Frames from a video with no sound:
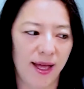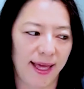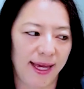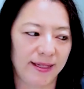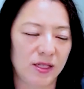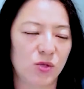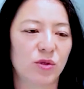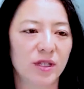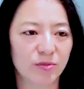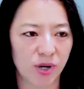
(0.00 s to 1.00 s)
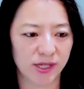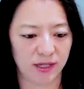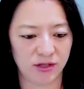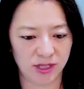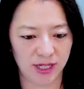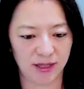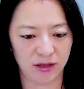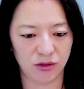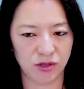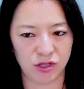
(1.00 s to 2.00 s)
And it's really important to understand that
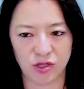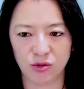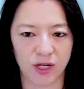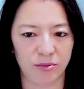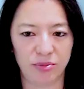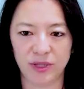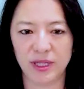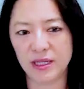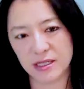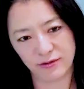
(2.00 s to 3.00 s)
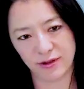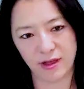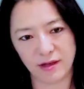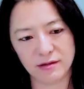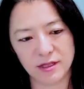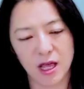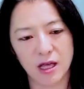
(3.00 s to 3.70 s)
those are two completely different things.